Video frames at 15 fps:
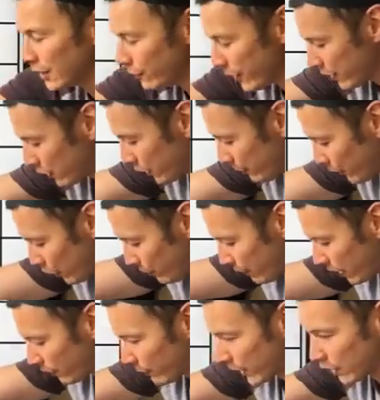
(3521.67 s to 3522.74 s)
We got the blue
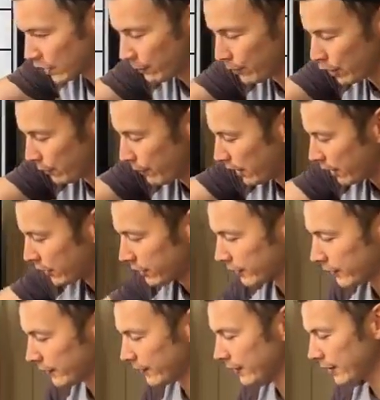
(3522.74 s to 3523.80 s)
block. We got the blue block.
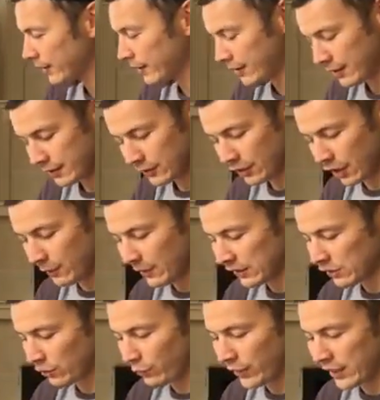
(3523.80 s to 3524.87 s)
There's going to be
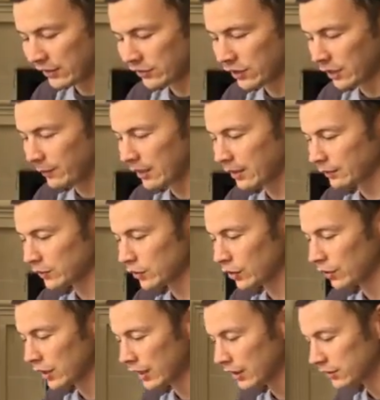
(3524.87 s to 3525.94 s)
some winners coming up
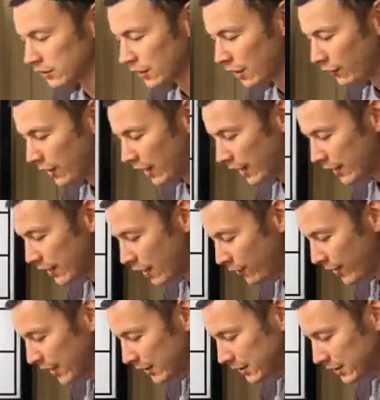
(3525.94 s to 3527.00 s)
soon. I just know it. I
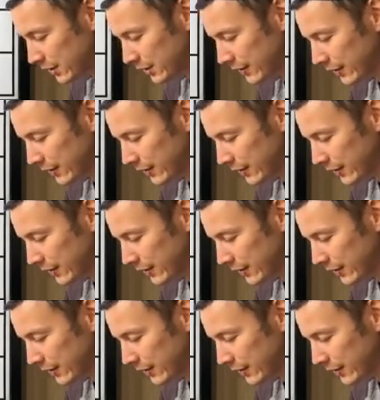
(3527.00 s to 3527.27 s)
know it.